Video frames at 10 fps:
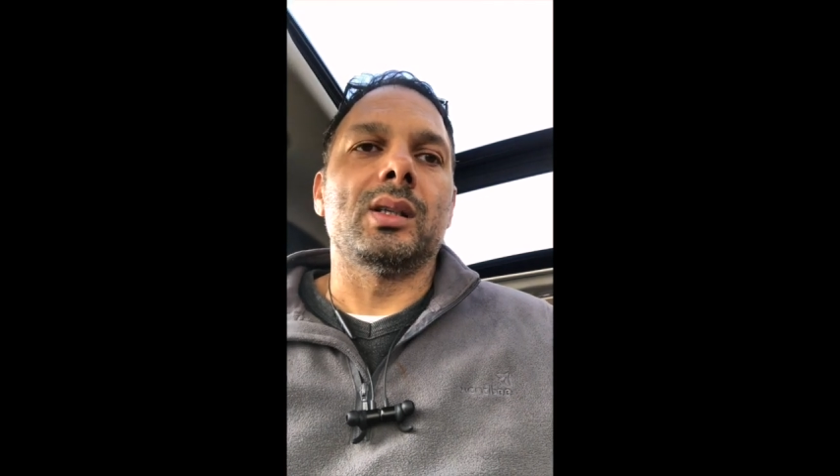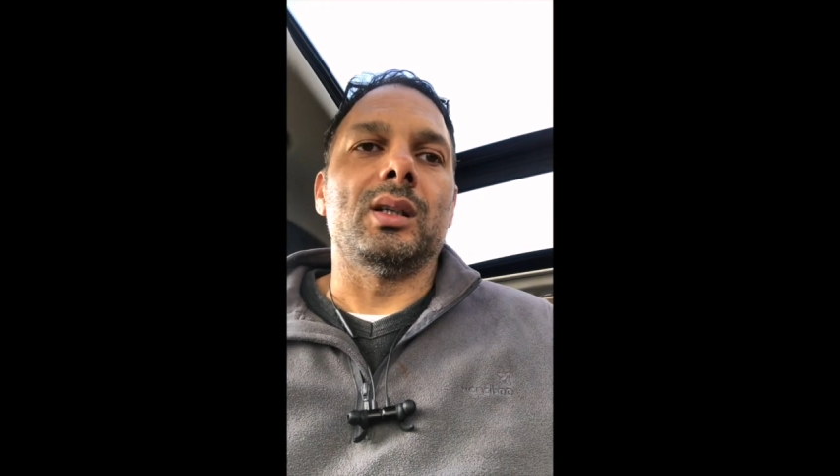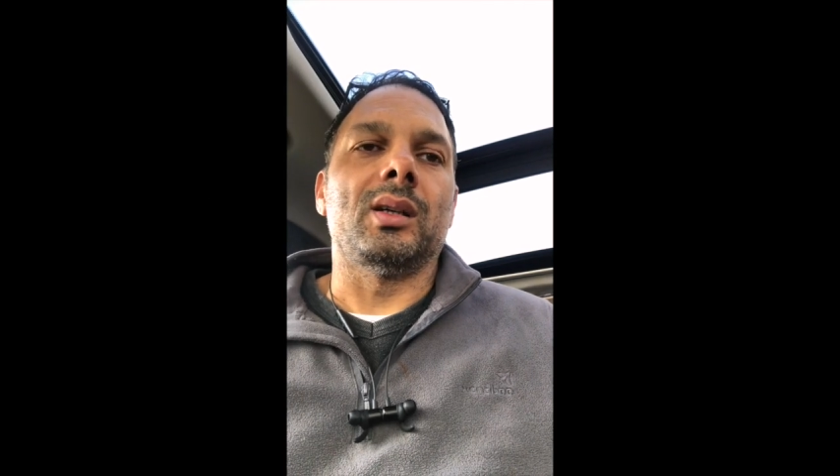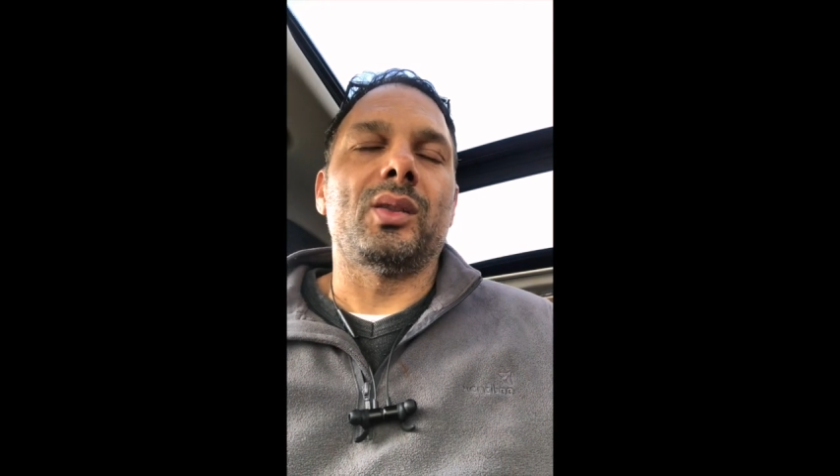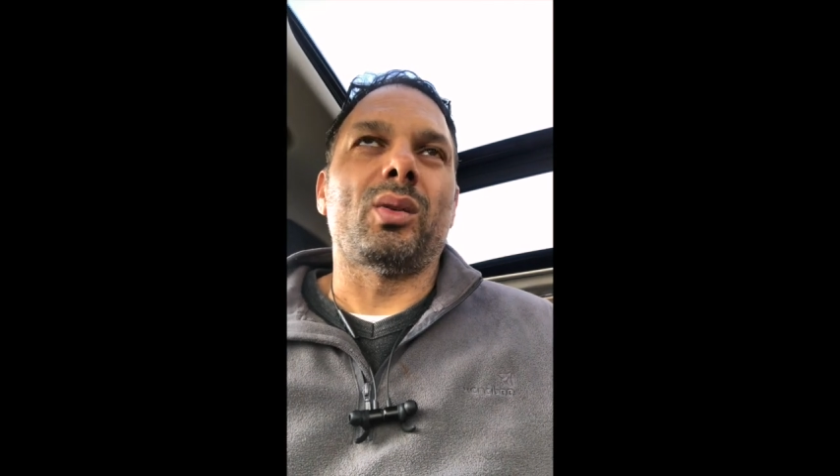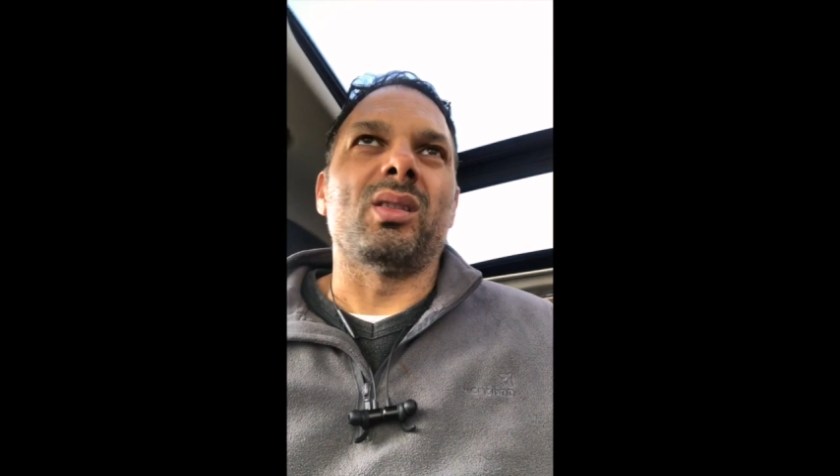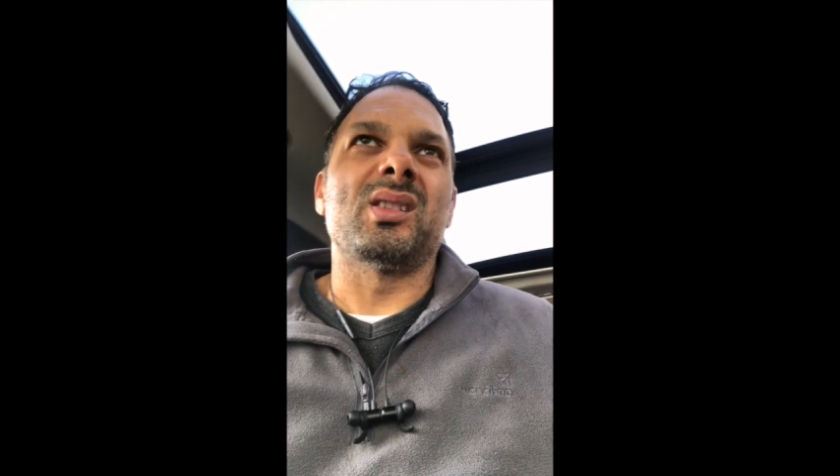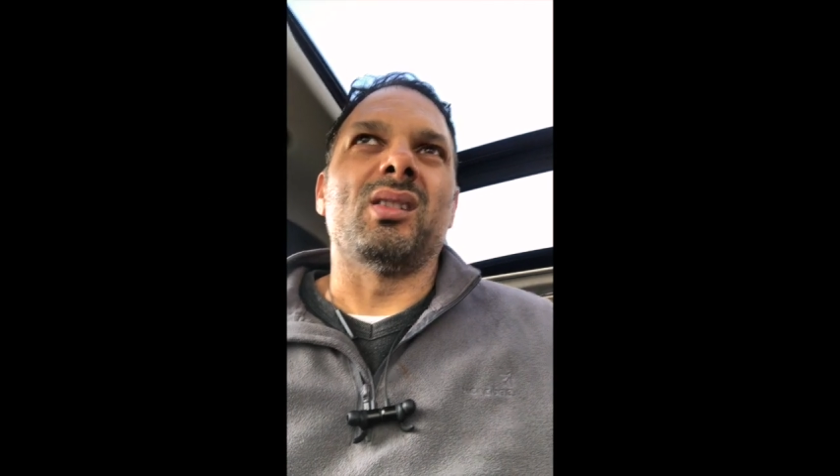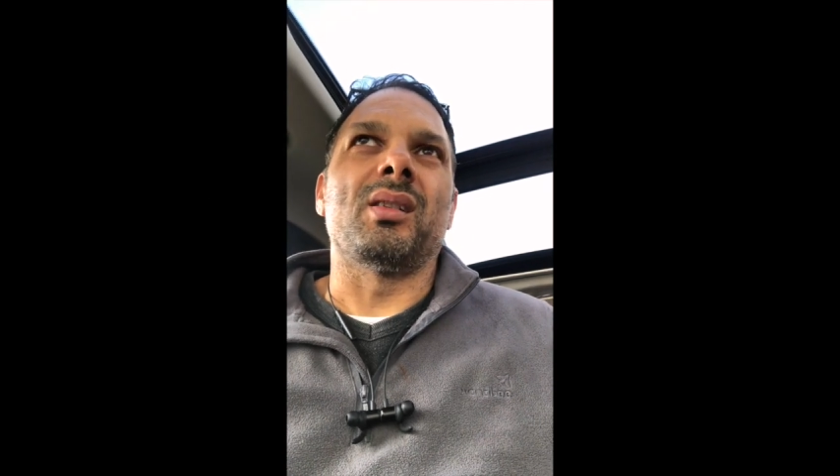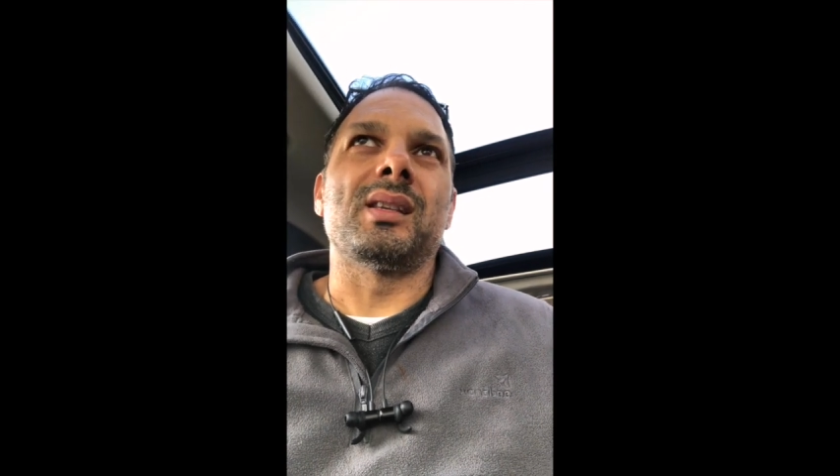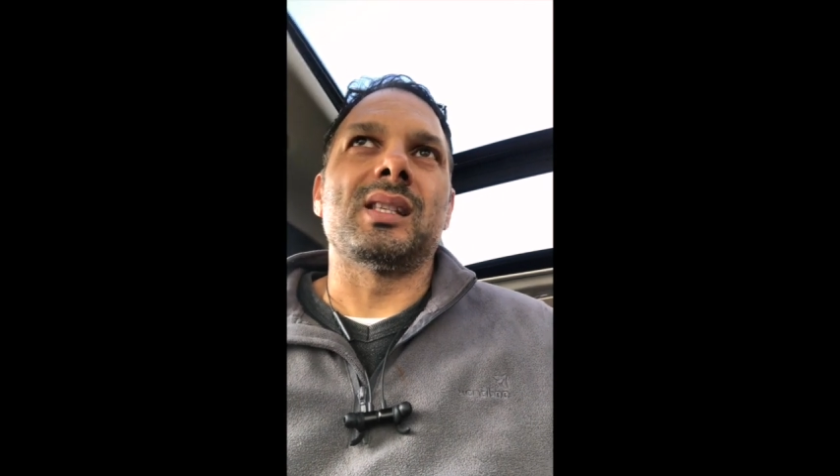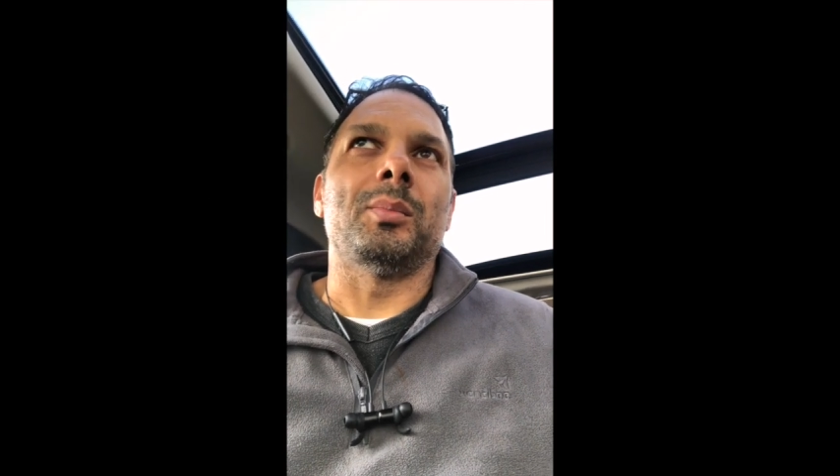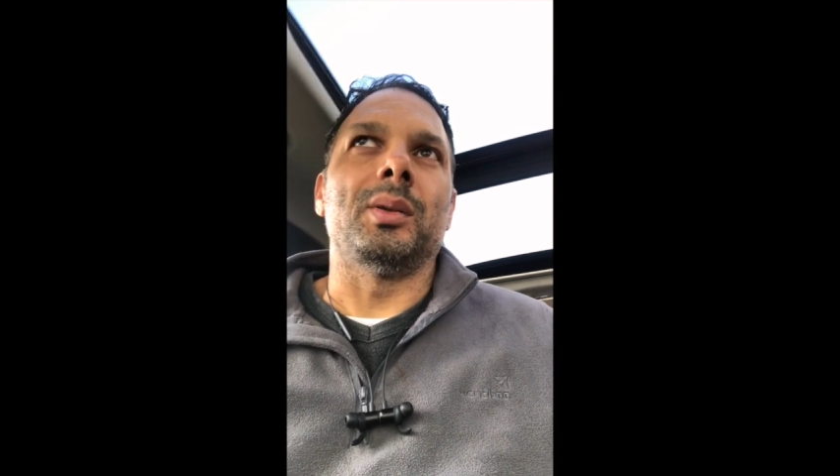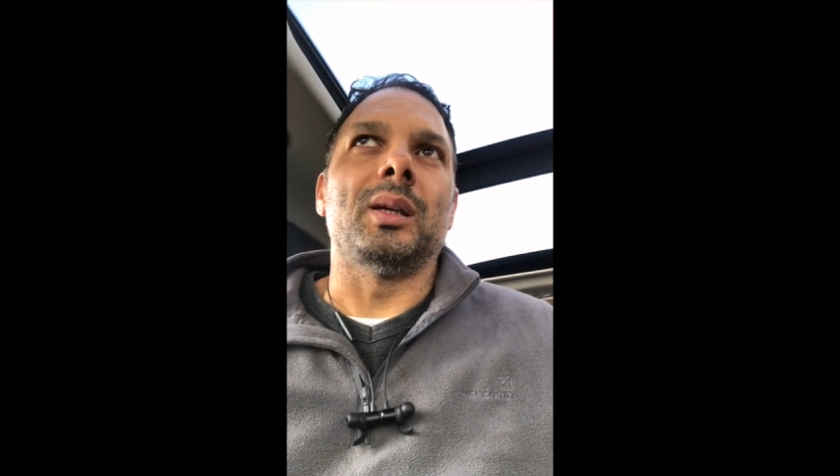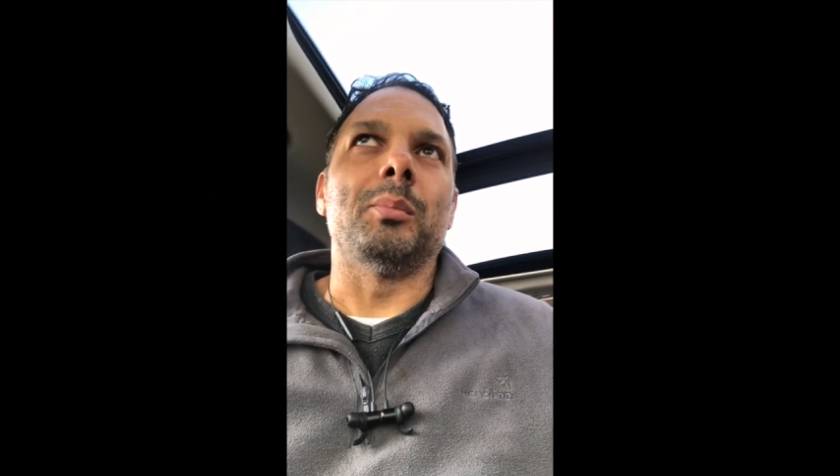I thought I'll start this
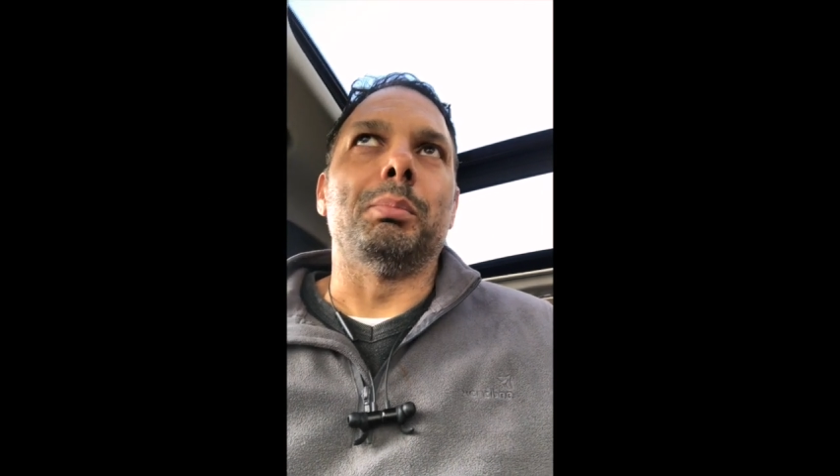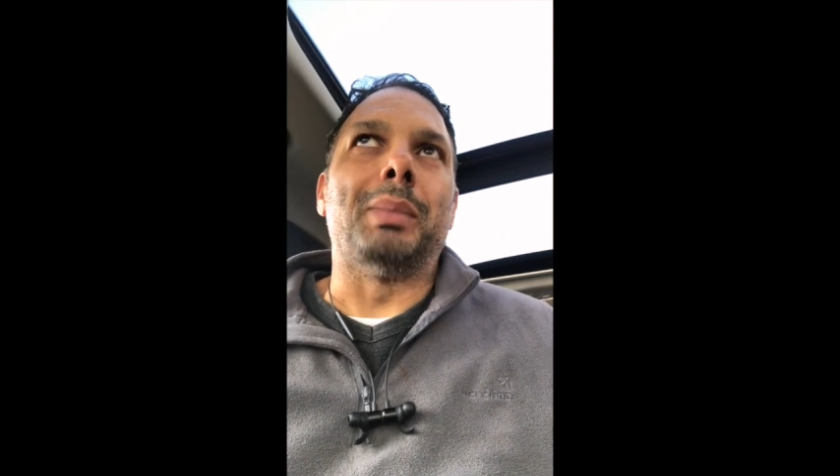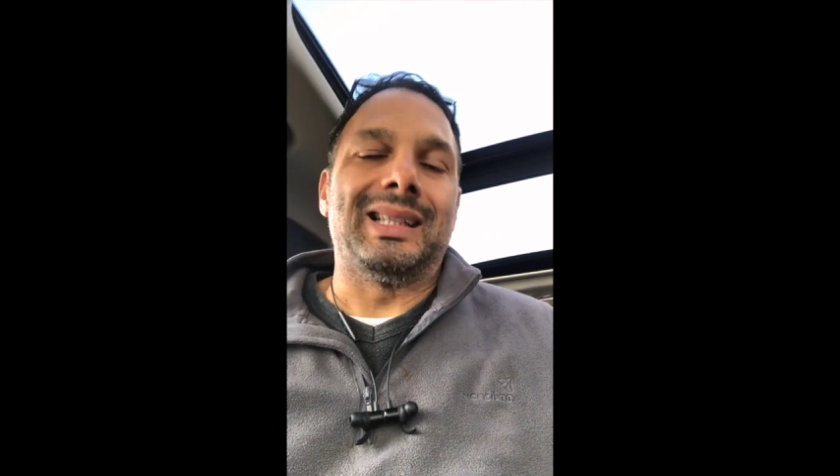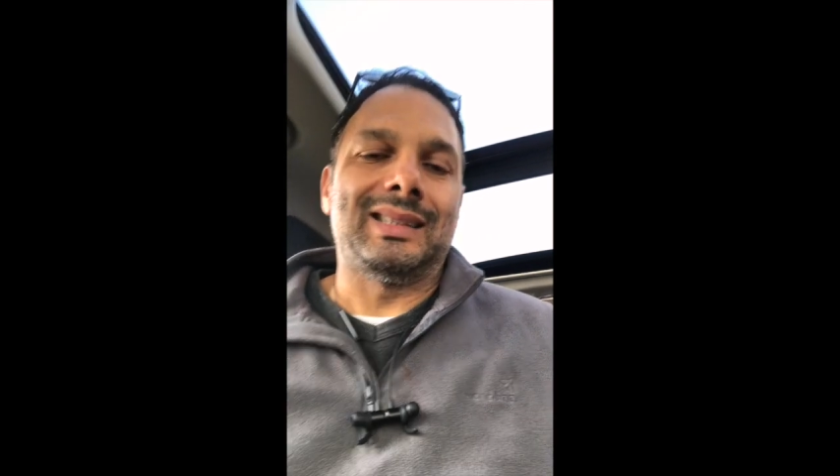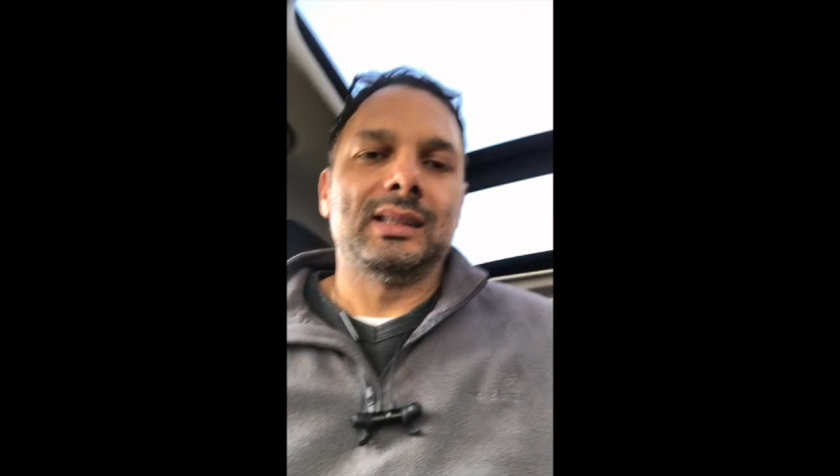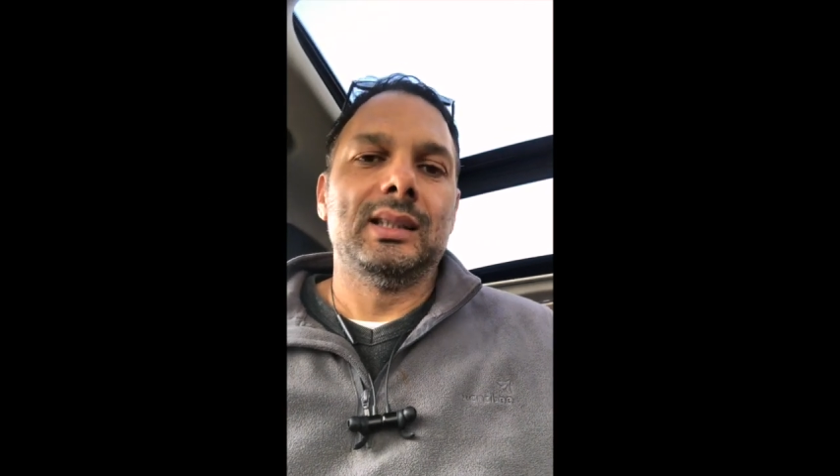up again, but